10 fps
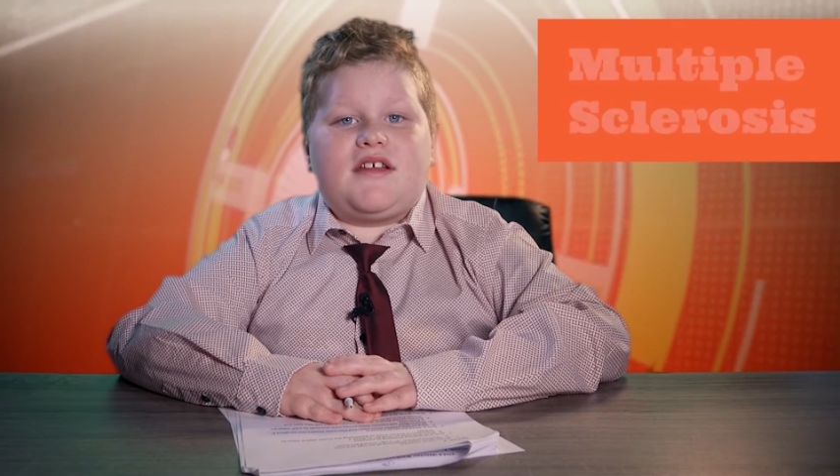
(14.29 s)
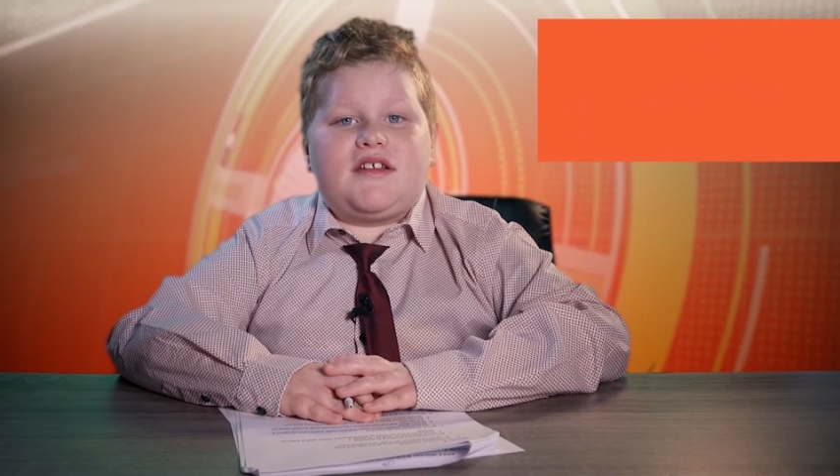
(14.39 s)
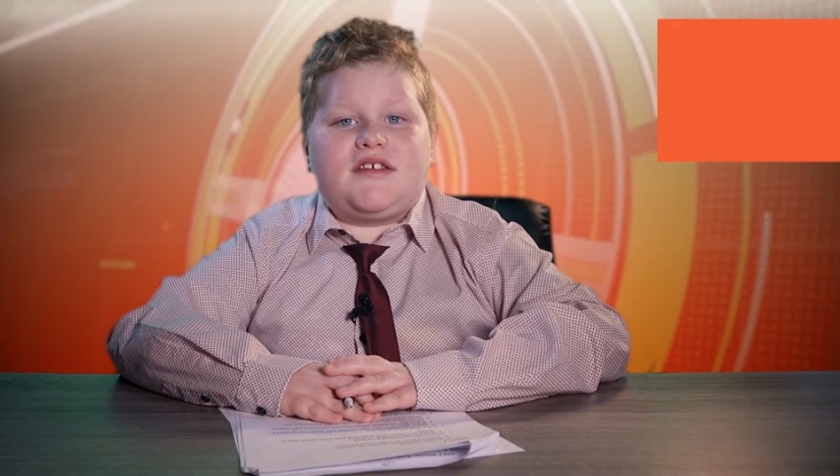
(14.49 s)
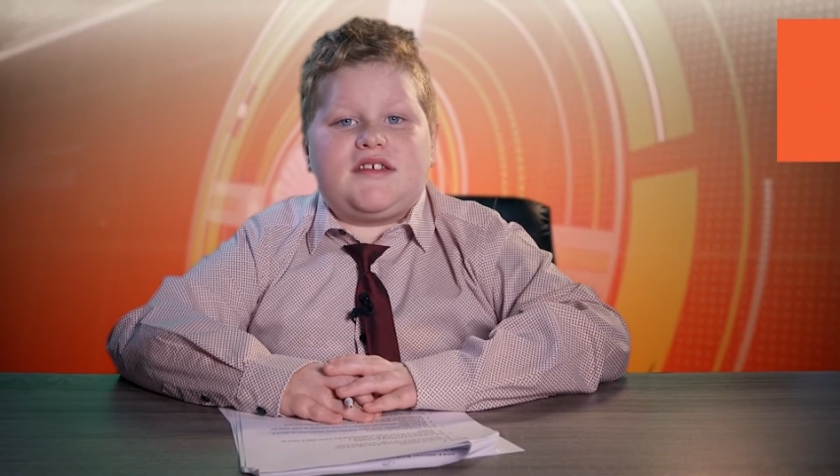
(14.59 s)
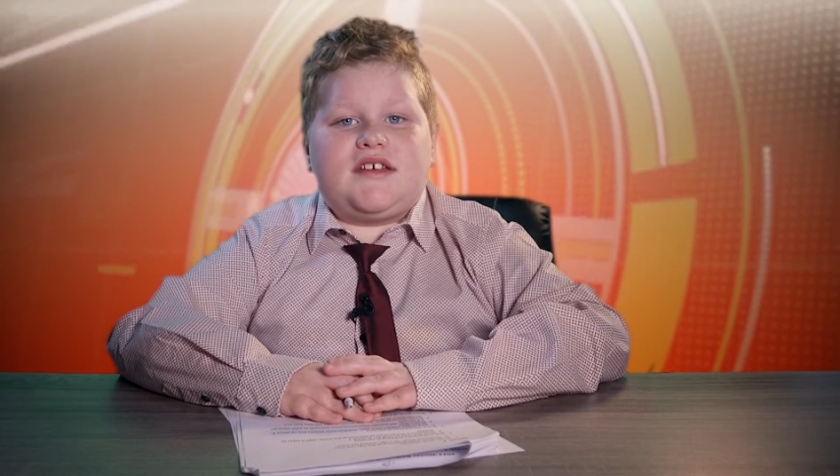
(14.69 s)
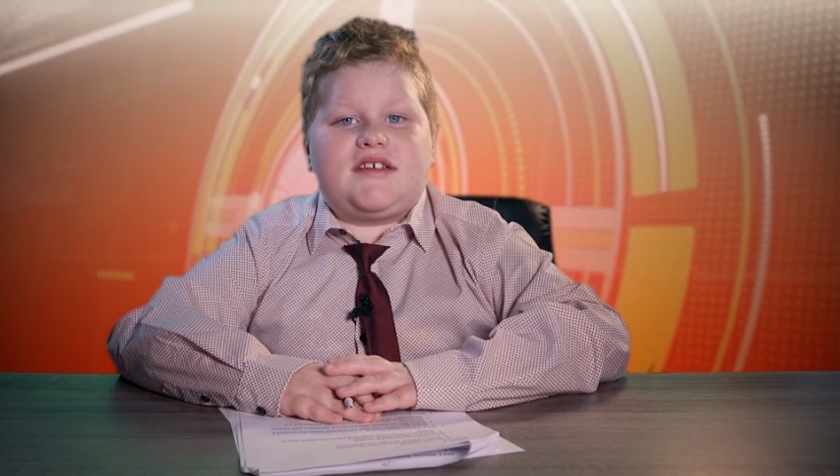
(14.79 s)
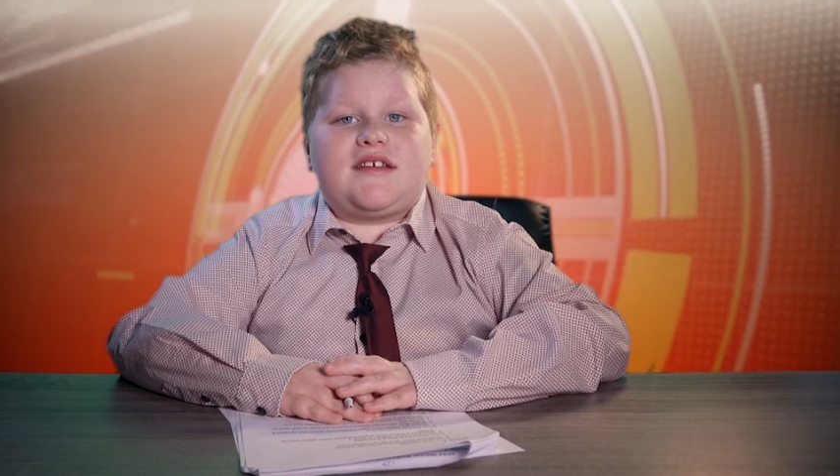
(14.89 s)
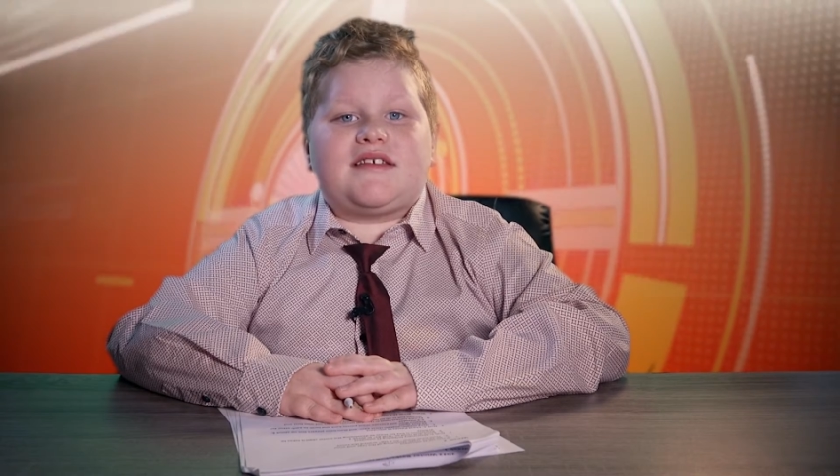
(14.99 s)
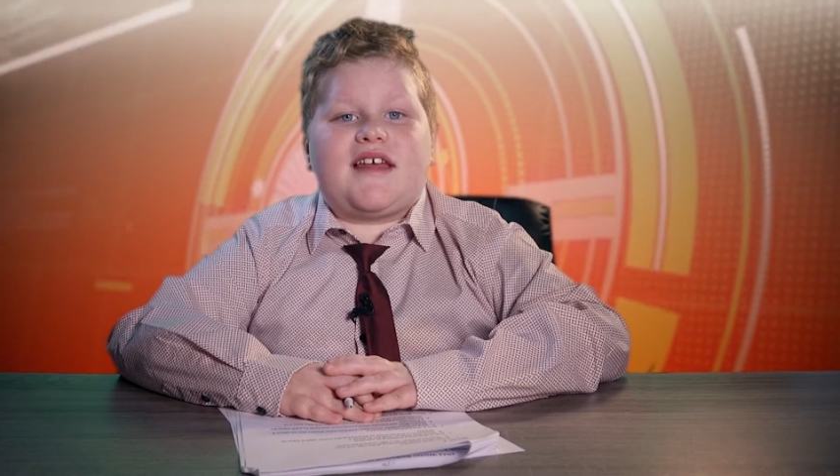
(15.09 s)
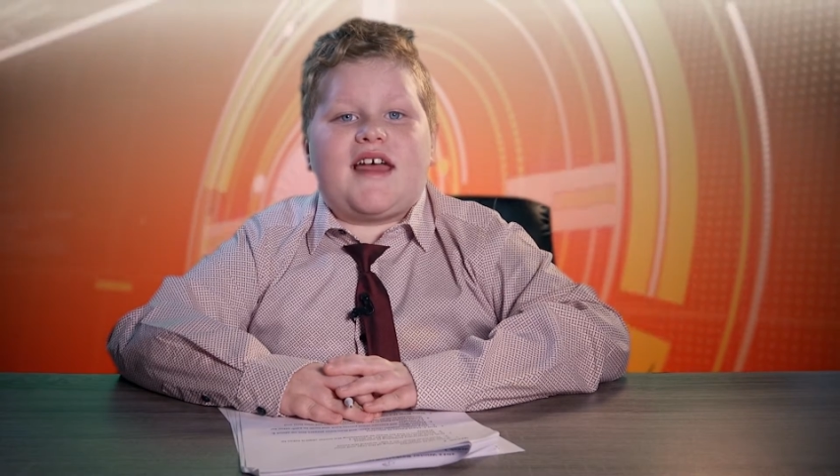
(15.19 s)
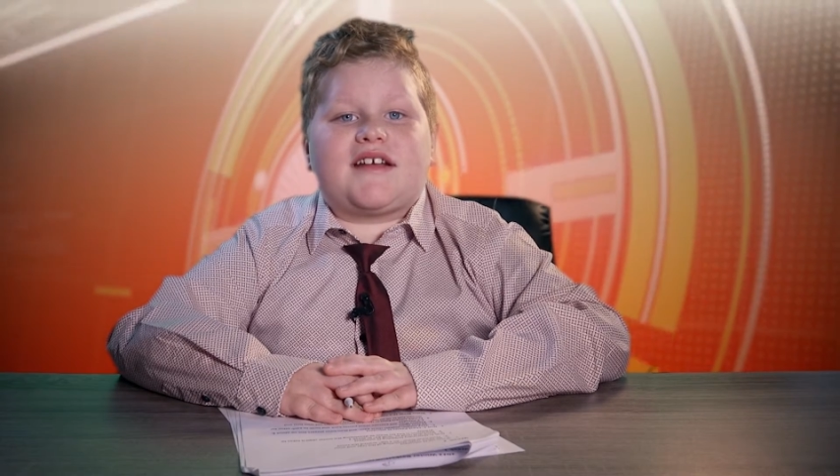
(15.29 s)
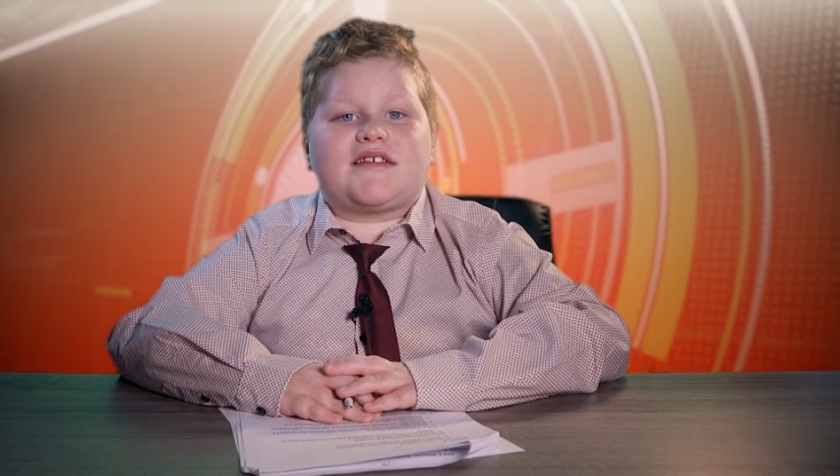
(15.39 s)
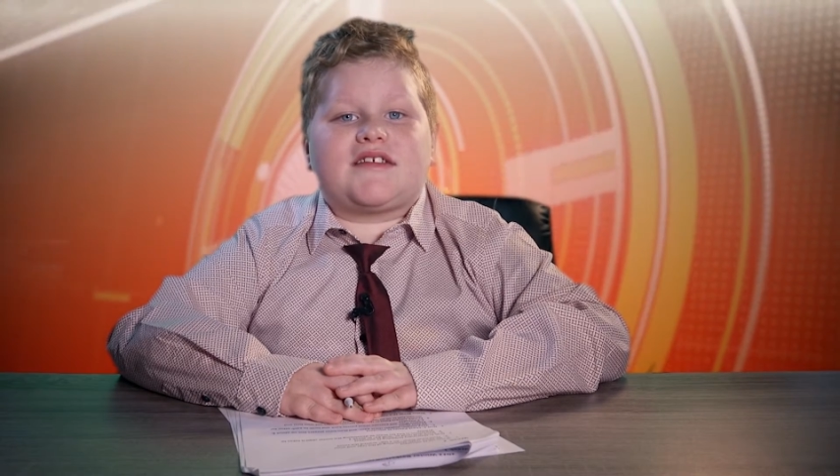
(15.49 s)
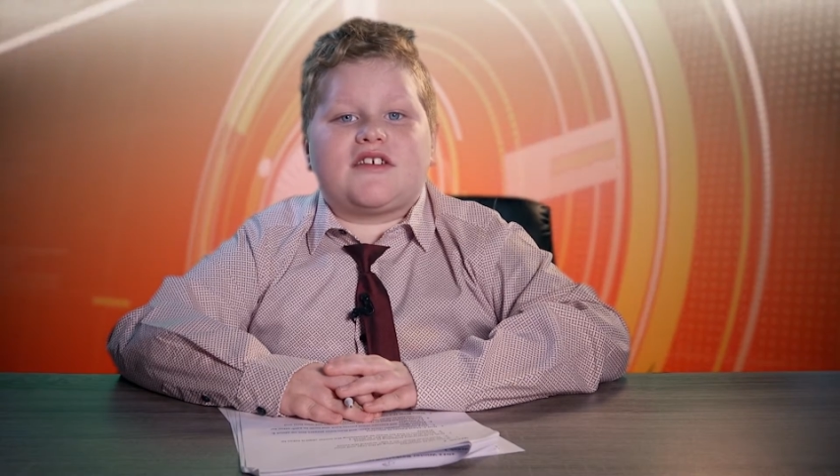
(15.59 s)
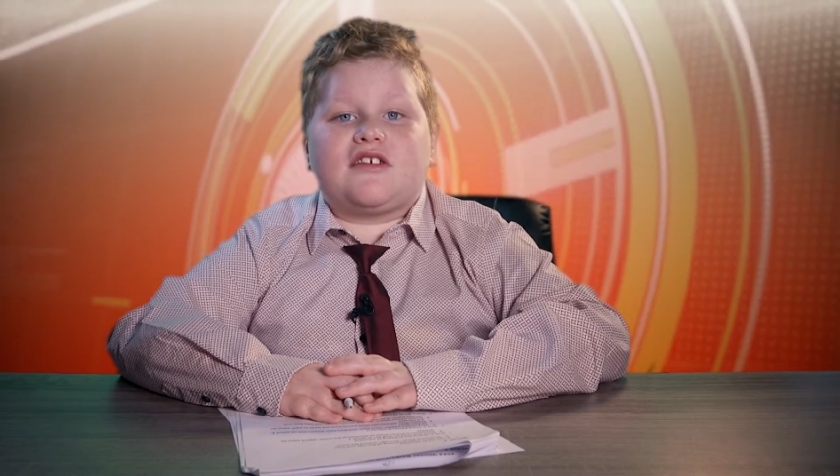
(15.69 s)
The disease
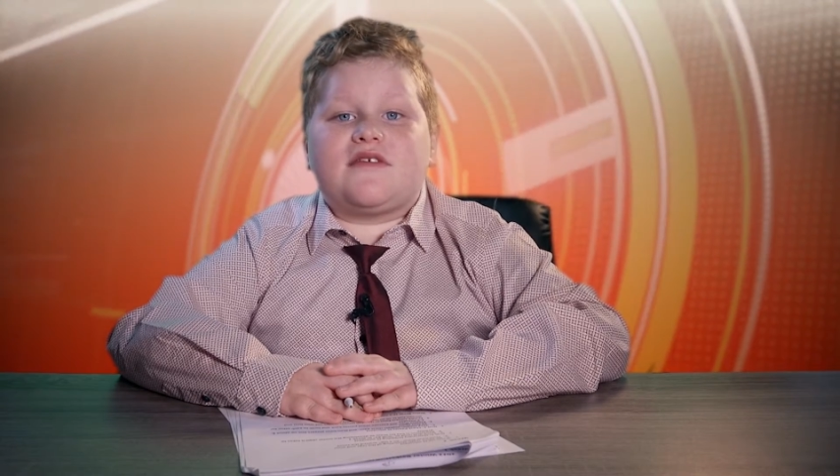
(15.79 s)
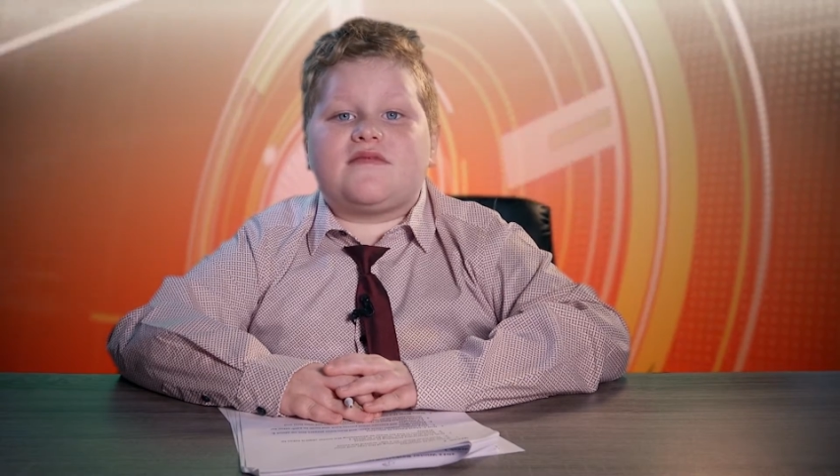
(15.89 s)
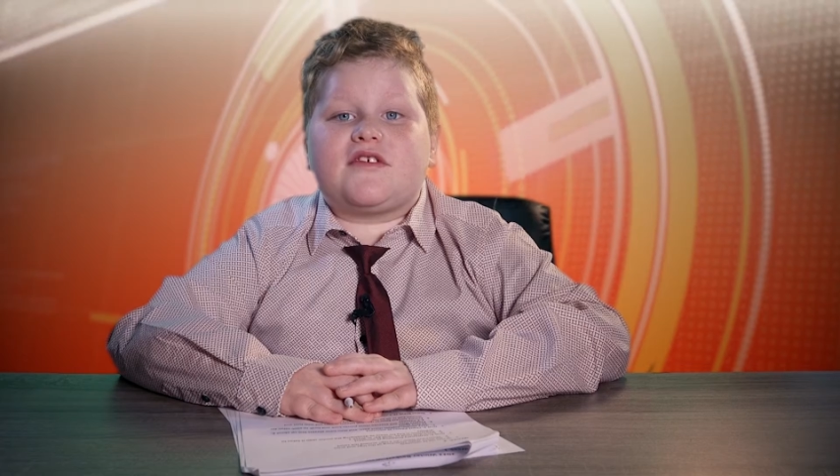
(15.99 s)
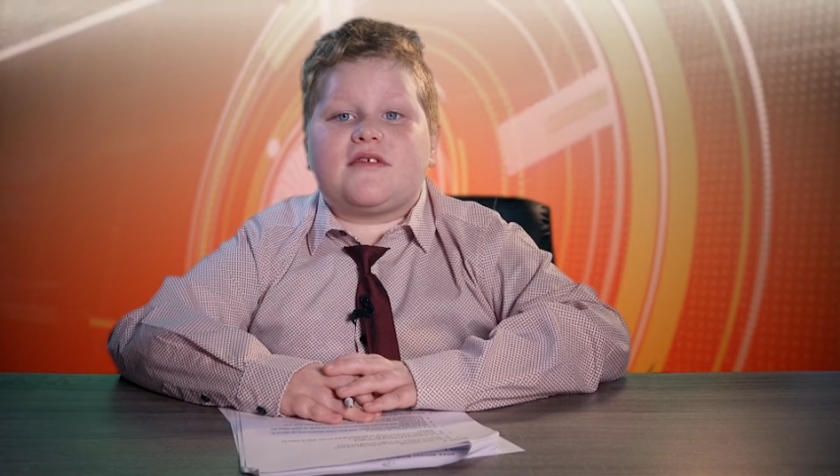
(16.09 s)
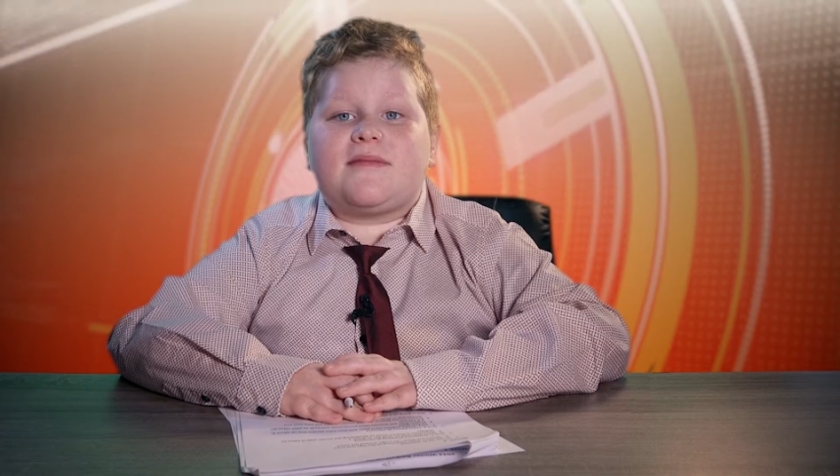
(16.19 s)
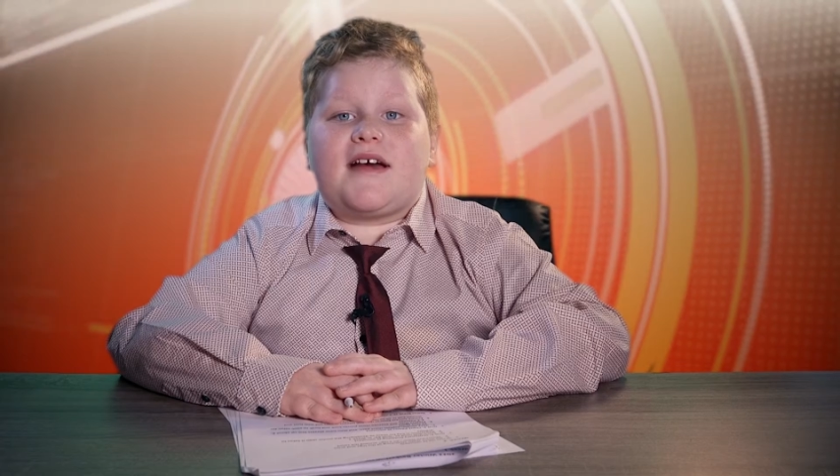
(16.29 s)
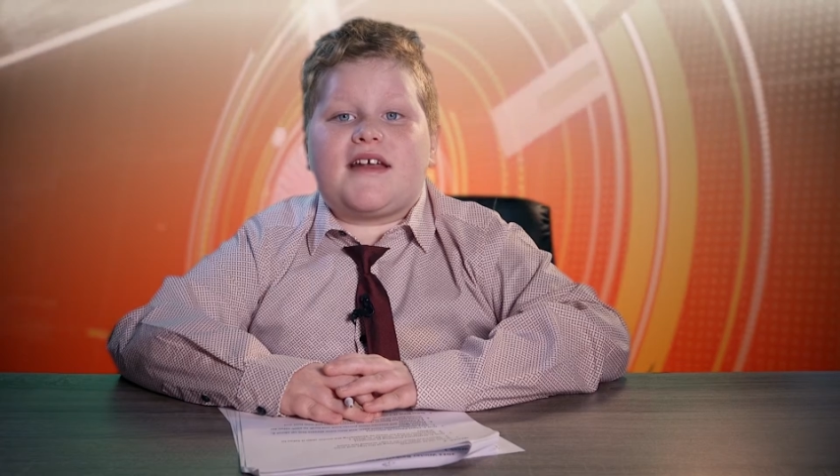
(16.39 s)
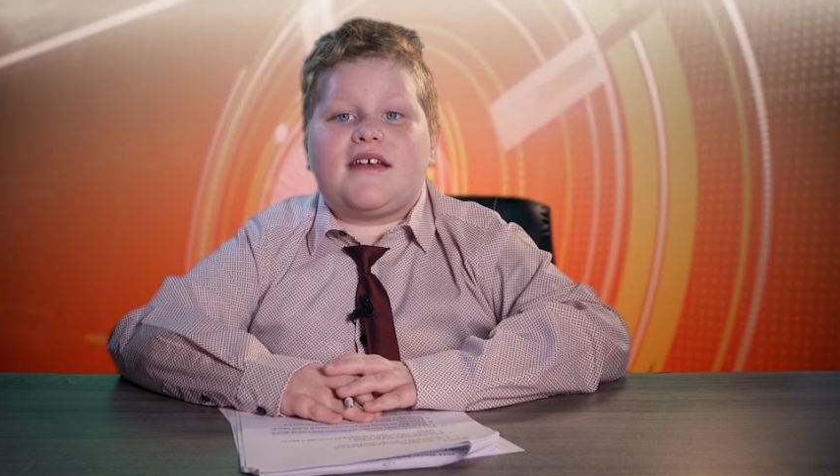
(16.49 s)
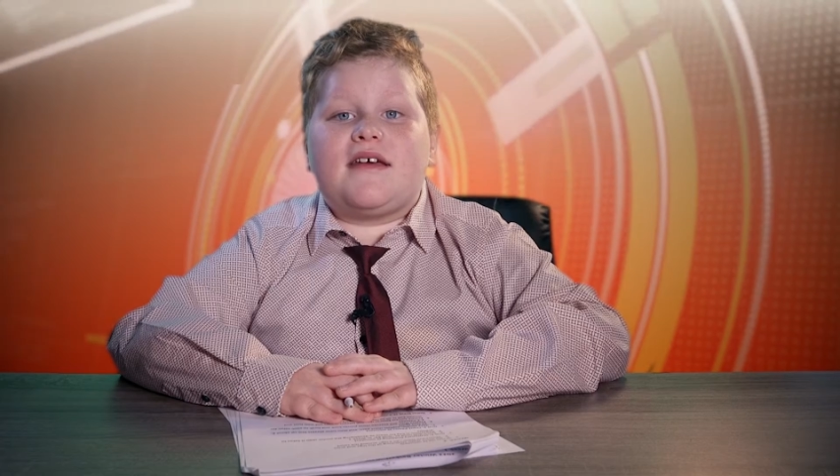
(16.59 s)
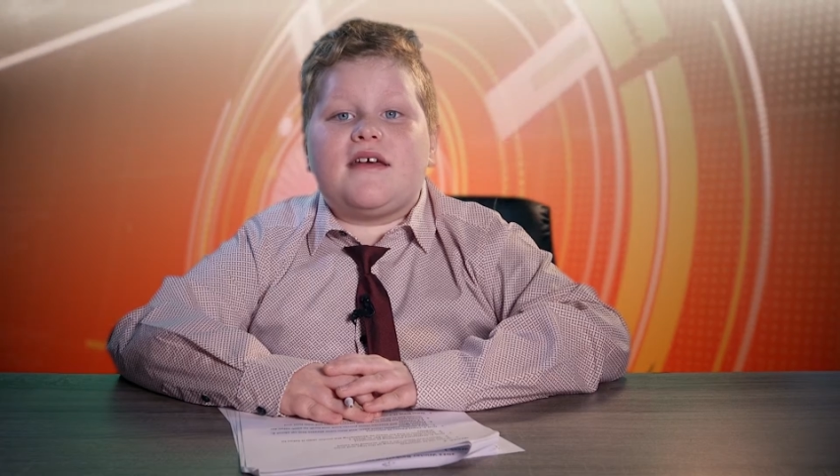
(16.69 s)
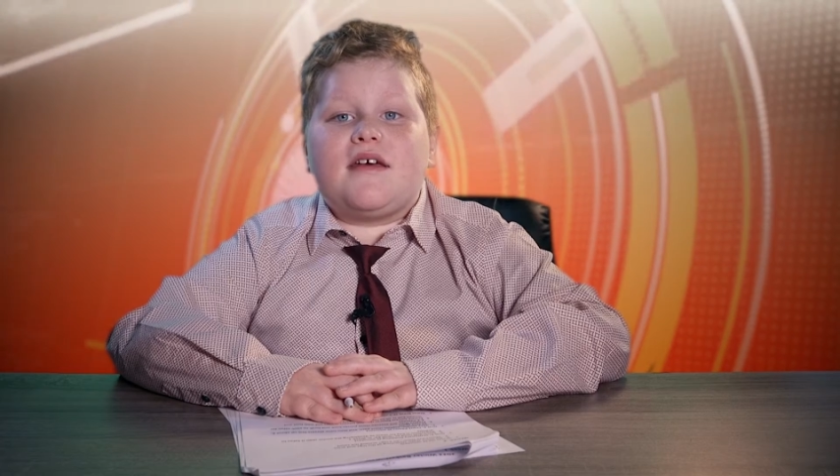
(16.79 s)
attacks the nerves of the body,